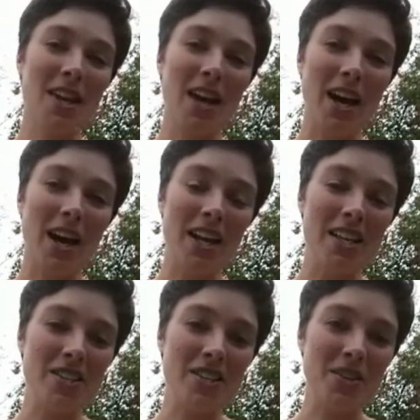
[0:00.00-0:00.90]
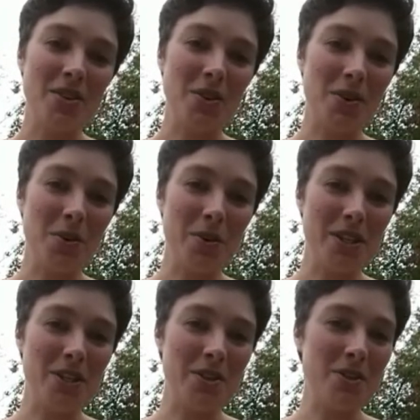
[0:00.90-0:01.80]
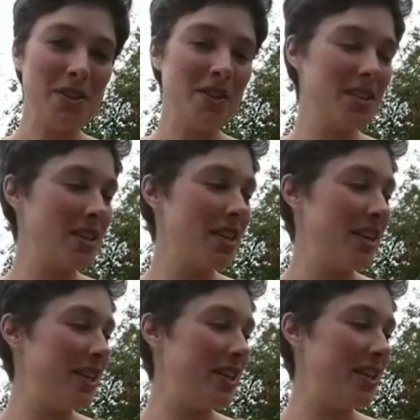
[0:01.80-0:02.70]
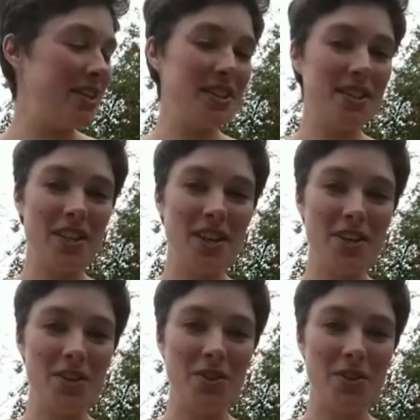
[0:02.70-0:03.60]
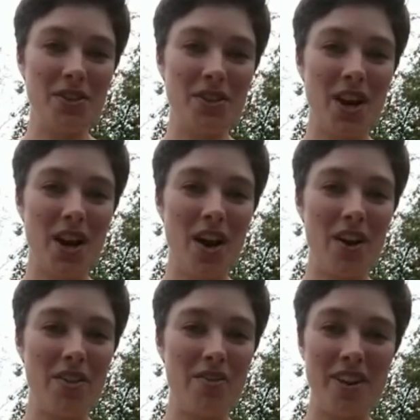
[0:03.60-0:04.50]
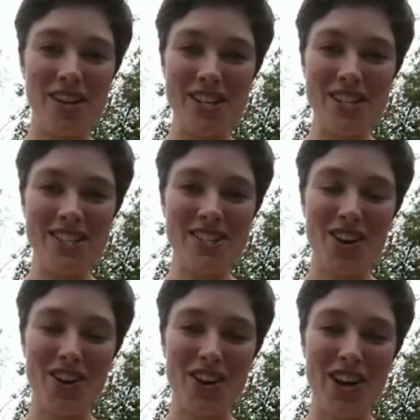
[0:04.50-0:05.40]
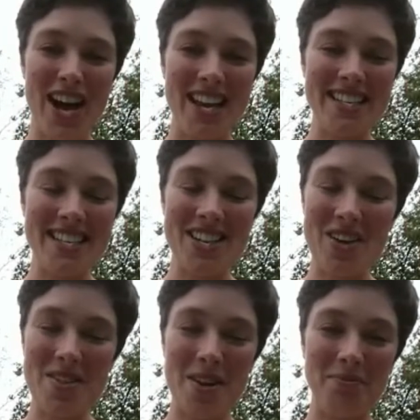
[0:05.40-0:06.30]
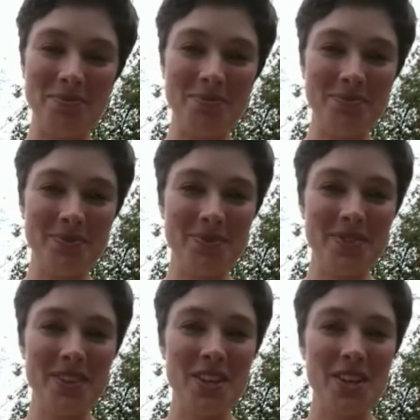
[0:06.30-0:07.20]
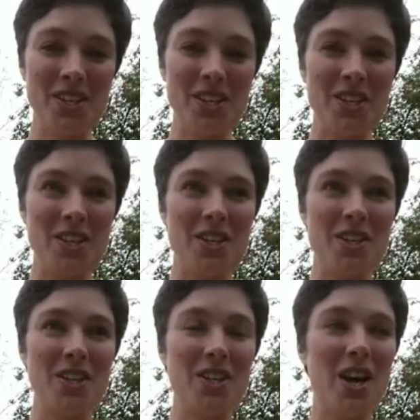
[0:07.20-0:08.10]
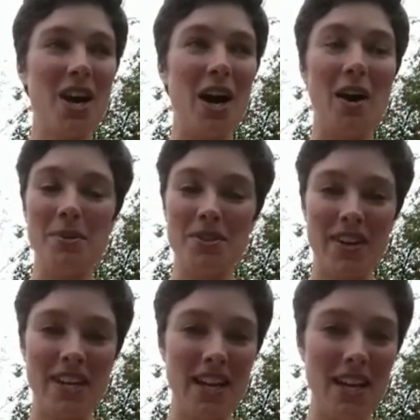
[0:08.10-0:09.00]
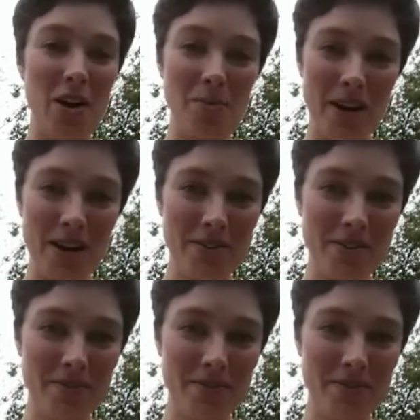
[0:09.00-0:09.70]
And all we do is use the fingers on our hand and our thumb to help us regulate our breath.